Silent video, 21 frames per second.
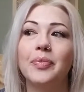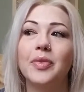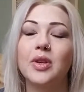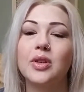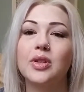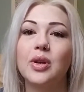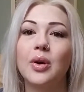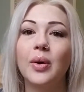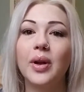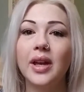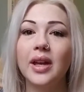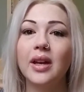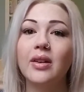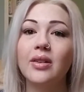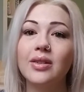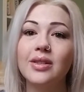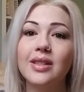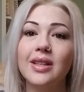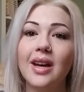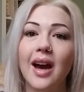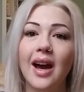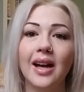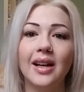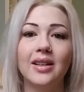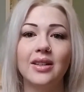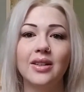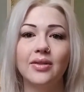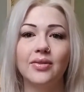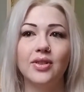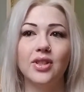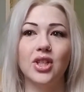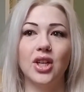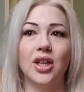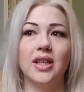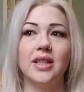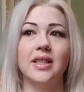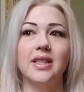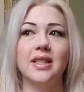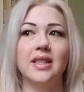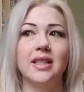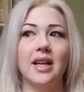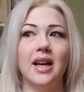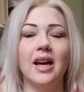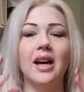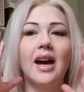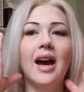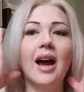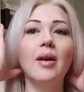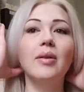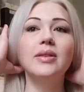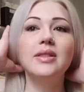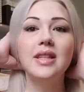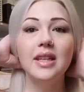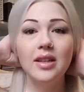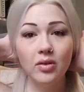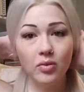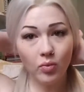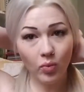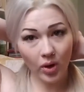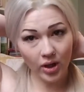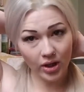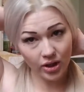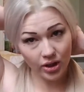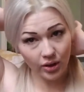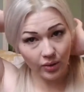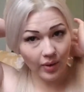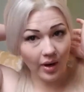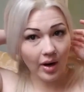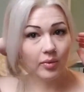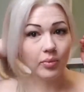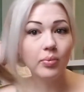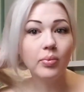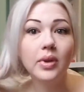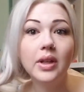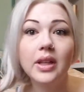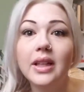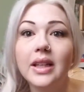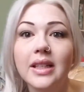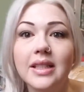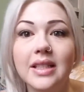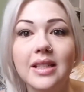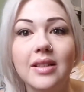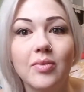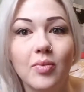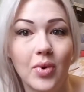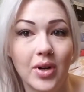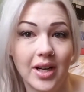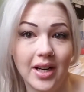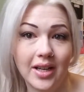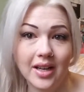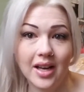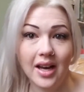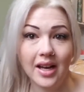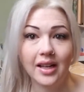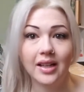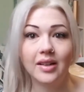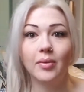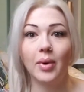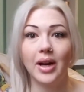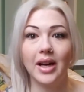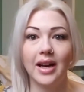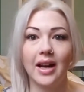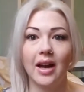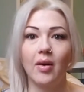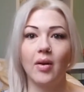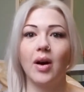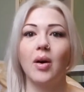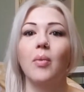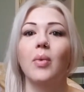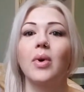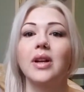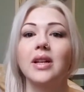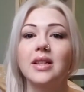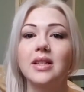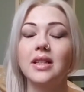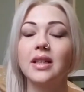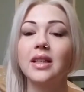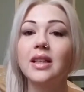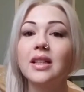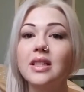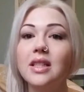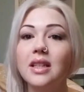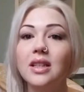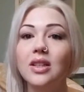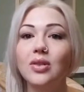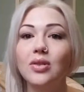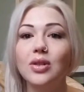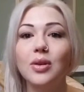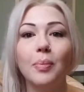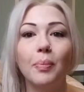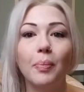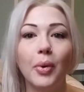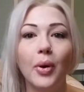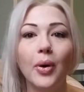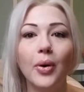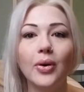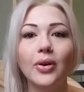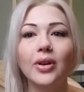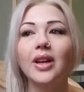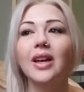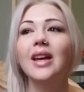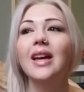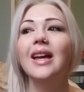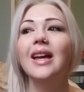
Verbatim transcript: So here's kind of just, I didn't want to. I really didn't want to cut right now. I wanted to continue to bulk